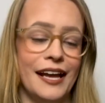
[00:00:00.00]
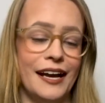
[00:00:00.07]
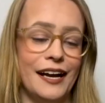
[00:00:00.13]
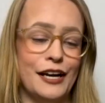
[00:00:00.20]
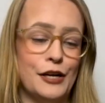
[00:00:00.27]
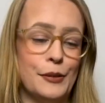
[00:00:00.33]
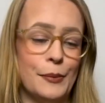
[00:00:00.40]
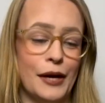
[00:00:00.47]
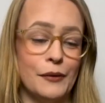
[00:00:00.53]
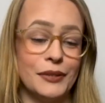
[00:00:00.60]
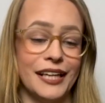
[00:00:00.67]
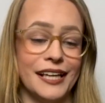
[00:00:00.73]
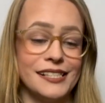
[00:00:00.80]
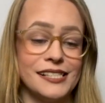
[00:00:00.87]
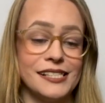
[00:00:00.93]
I would
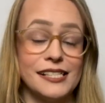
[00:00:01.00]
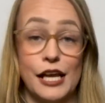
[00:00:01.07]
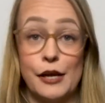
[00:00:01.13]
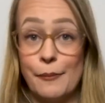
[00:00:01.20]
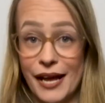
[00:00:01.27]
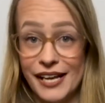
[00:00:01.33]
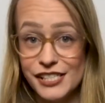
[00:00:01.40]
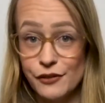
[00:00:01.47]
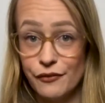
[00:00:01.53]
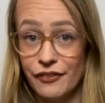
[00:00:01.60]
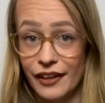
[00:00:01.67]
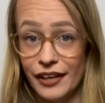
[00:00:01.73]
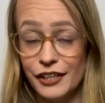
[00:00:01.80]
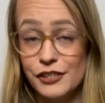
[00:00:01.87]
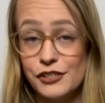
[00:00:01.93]
like to say a massive
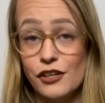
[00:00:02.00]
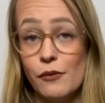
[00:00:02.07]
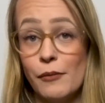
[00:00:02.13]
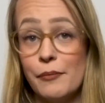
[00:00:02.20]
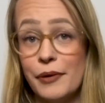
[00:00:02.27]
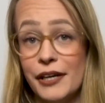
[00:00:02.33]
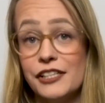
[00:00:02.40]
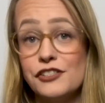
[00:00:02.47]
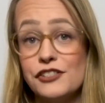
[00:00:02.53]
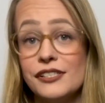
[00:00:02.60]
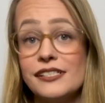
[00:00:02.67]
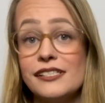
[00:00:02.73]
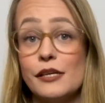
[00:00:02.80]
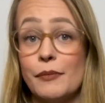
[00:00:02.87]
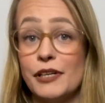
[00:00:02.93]
thank you to all my
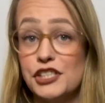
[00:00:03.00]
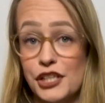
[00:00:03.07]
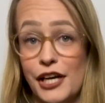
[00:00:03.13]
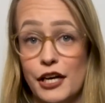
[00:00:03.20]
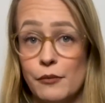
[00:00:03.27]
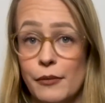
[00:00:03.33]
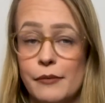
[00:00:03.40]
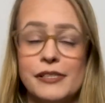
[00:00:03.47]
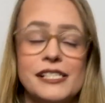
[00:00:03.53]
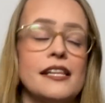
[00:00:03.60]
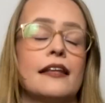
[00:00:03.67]
patrons and my channel members.